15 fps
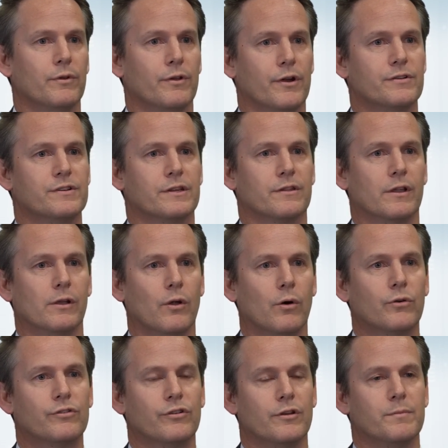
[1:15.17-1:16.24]
noting the
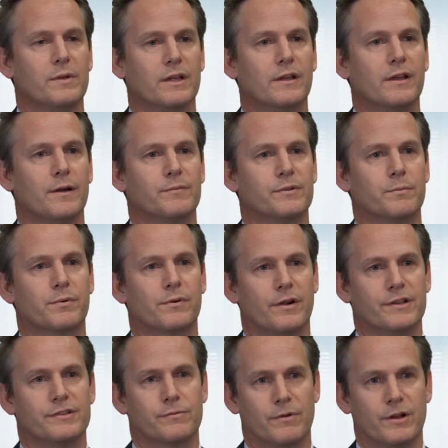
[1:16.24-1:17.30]
long-term income to
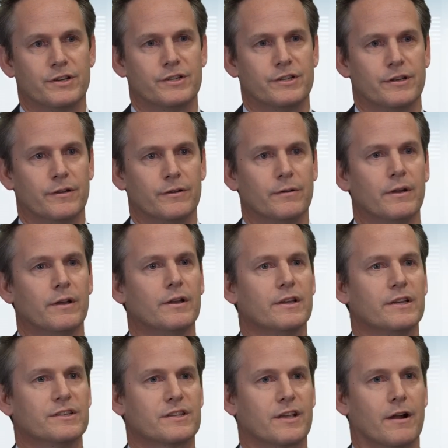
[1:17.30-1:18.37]
price ratio
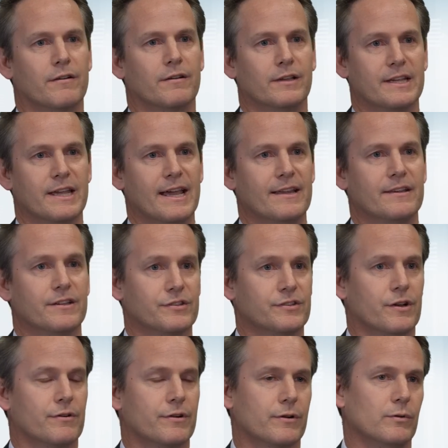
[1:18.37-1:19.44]
is currently at
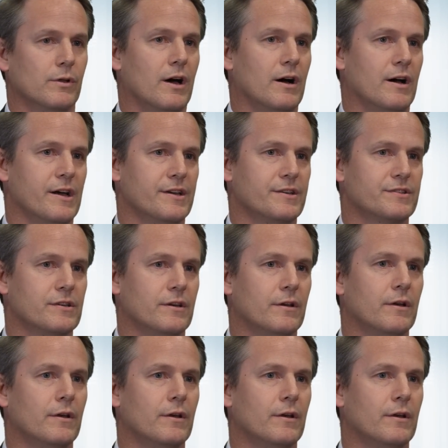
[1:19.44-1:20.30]
historical highs.